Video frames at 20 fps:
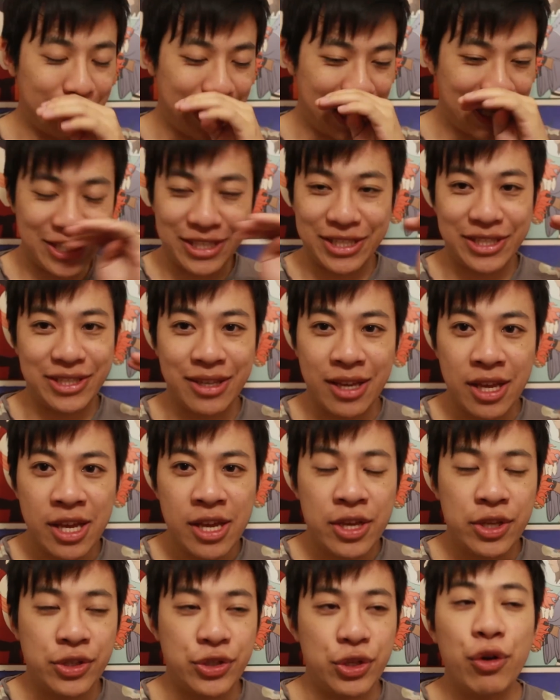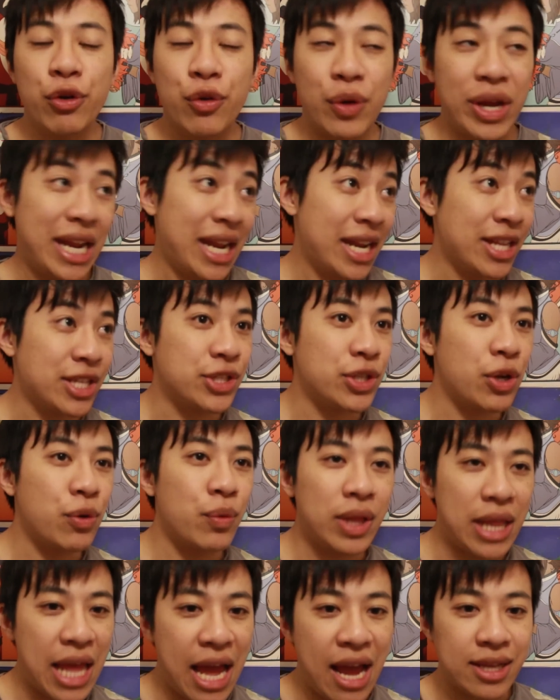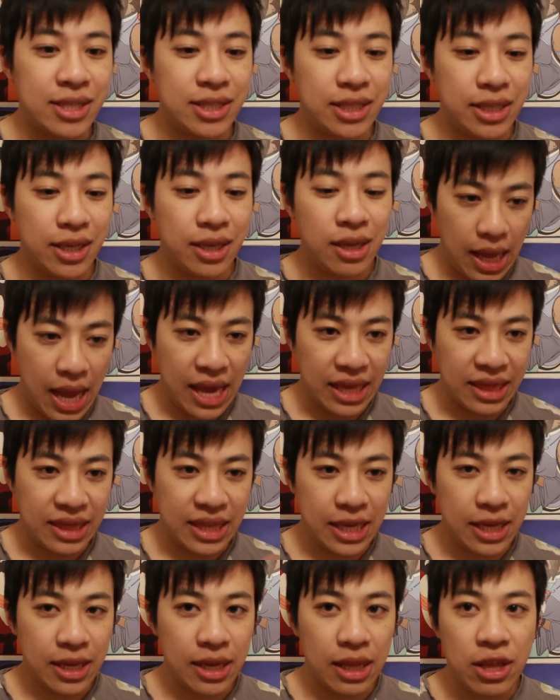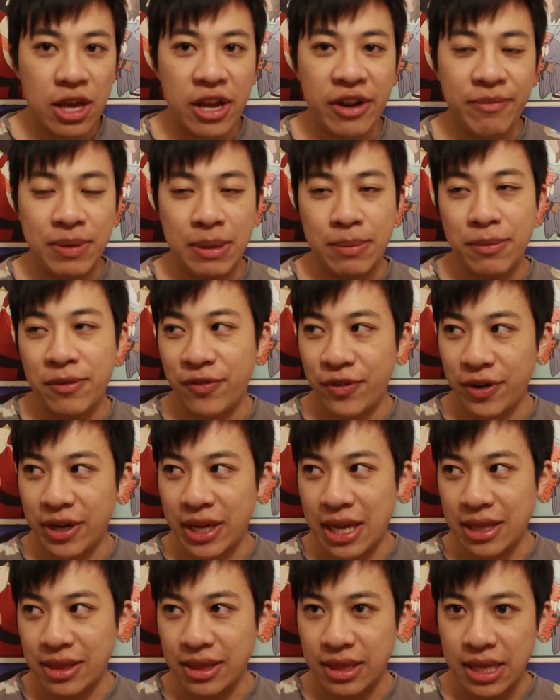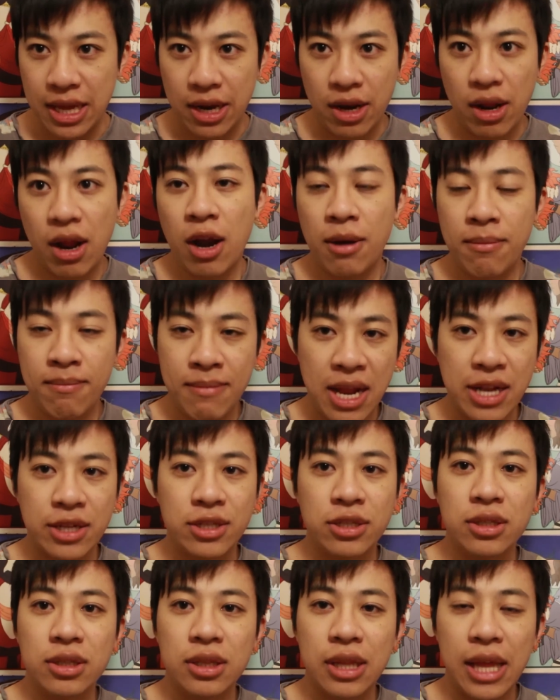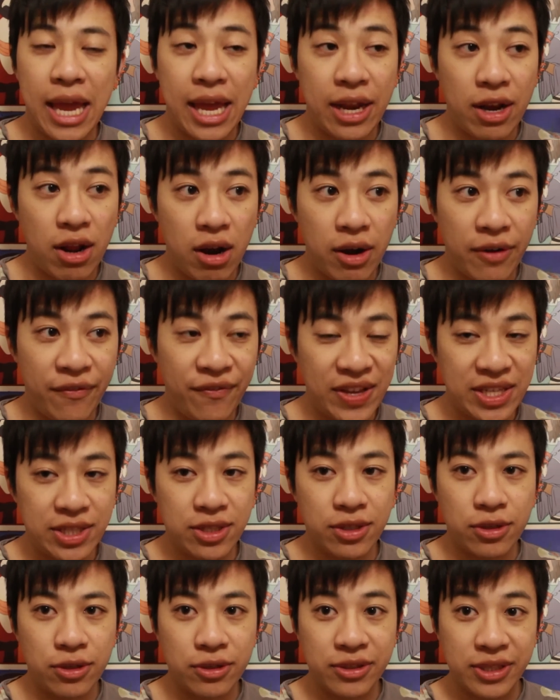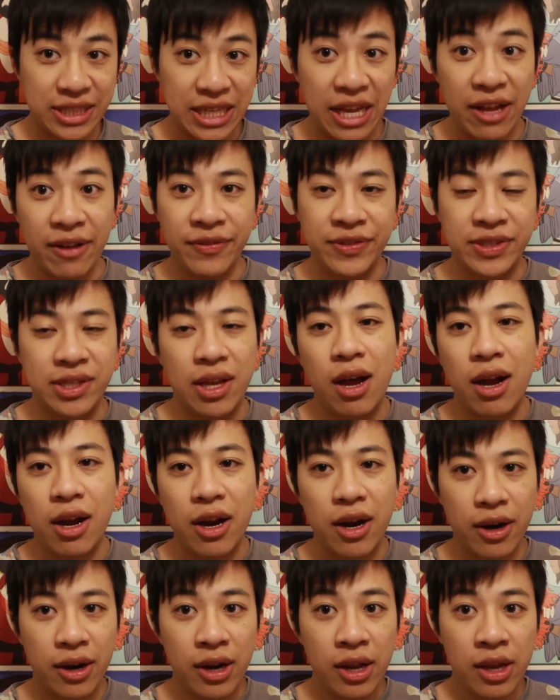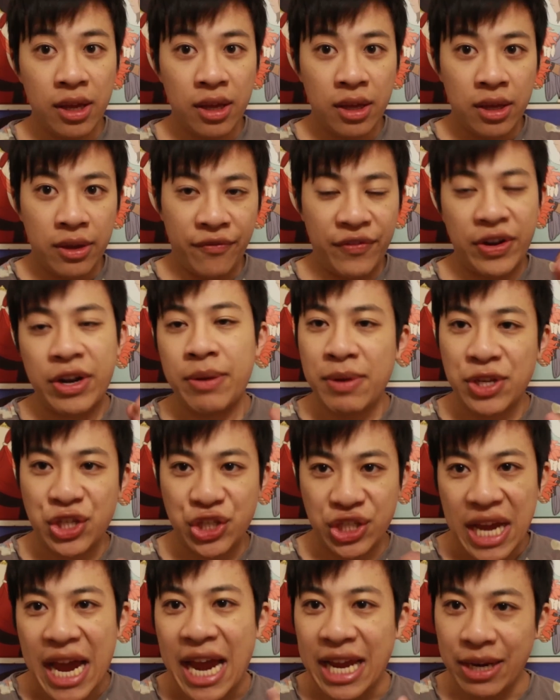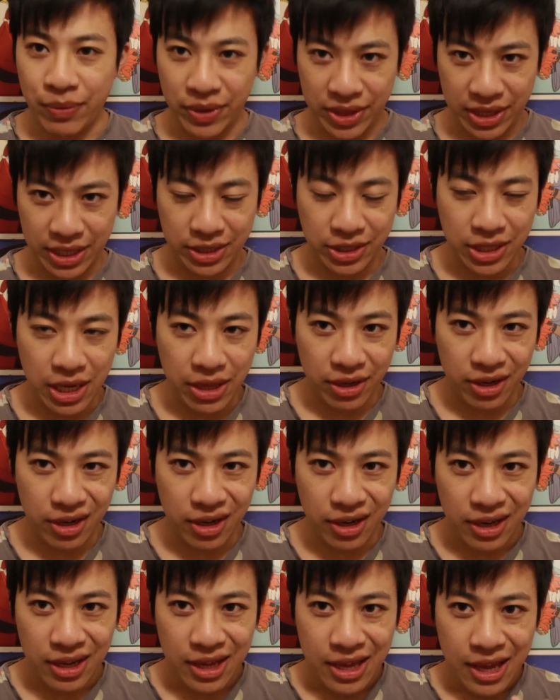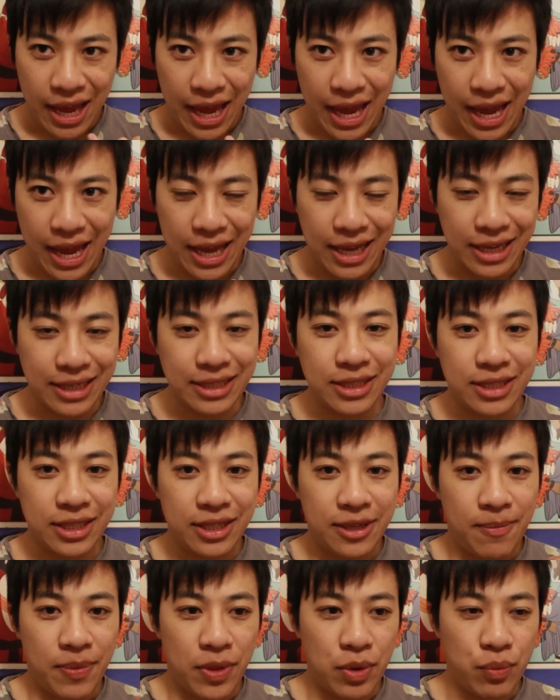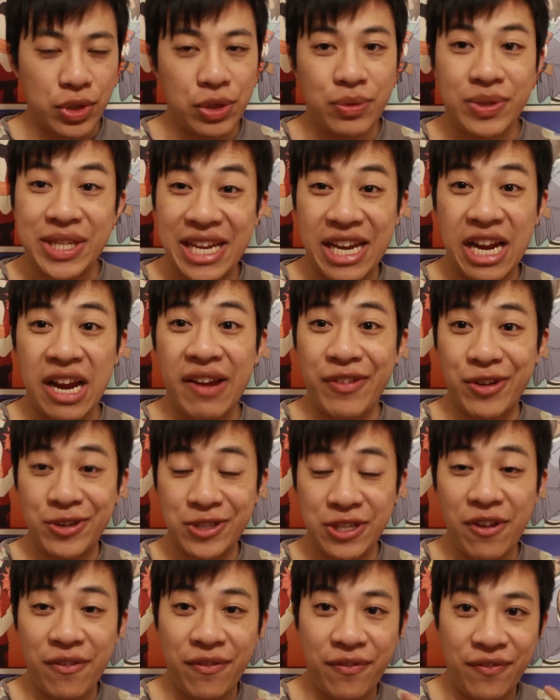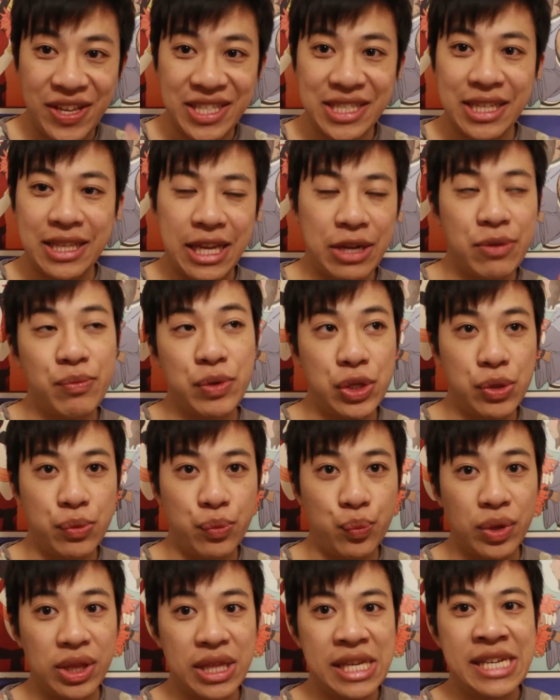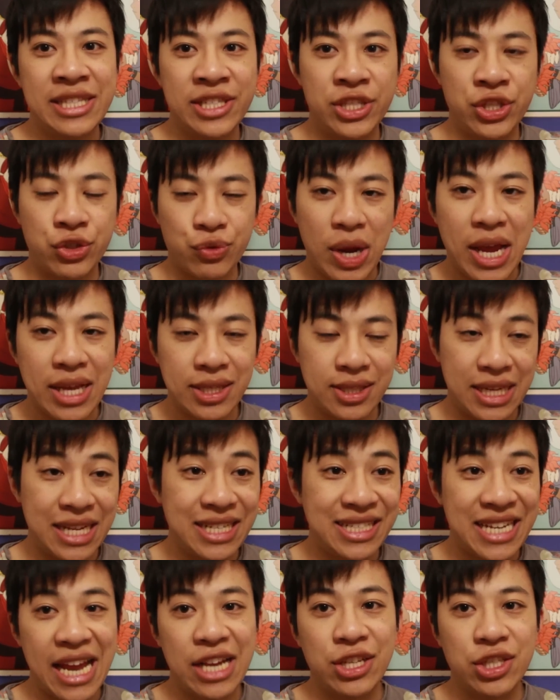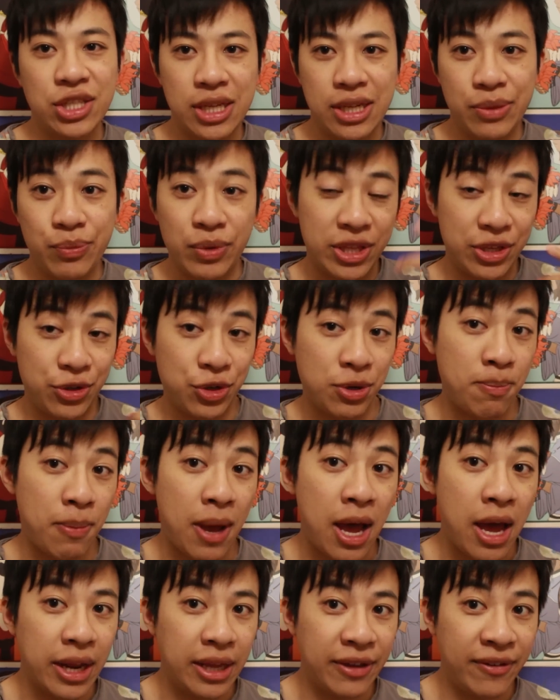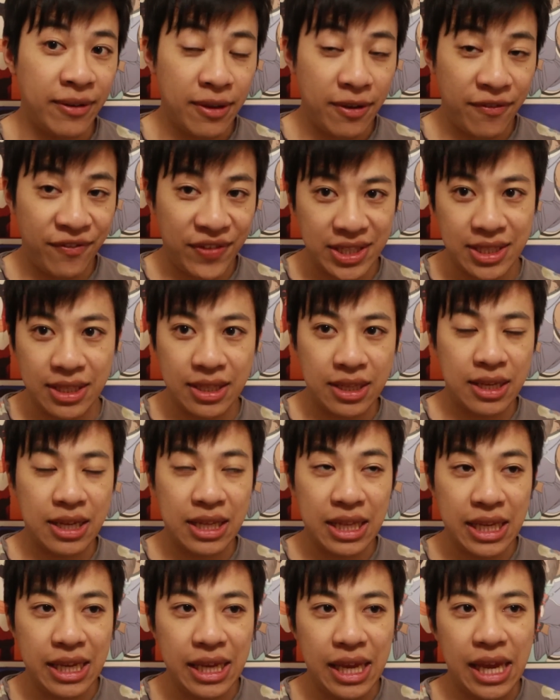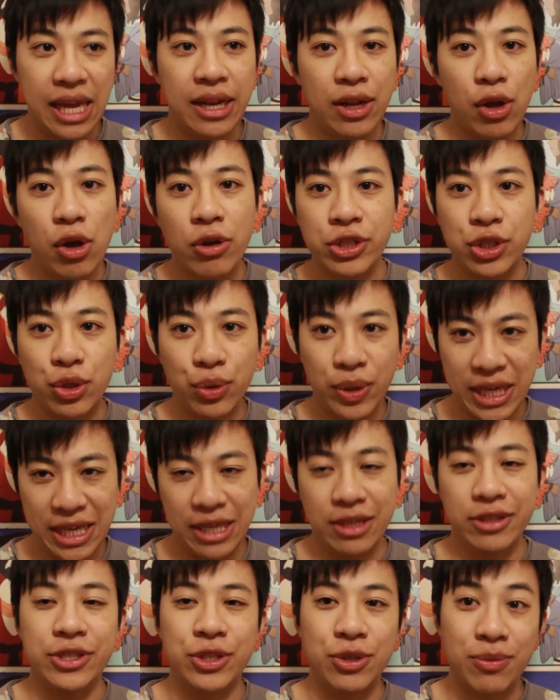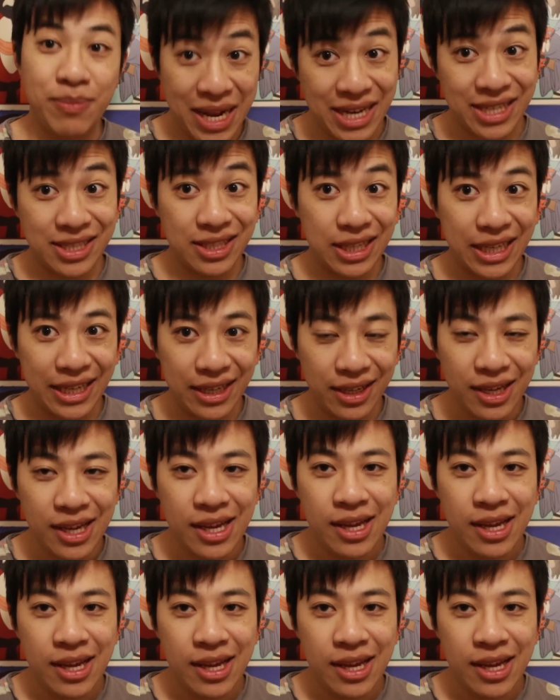It's so great and it's so relaxing. I think a lot of people forget that our mental and our physical selves are very much tied with each other, and when you take care of yourself physically and when you release stress and tension within your body physically, it also heals you mentally.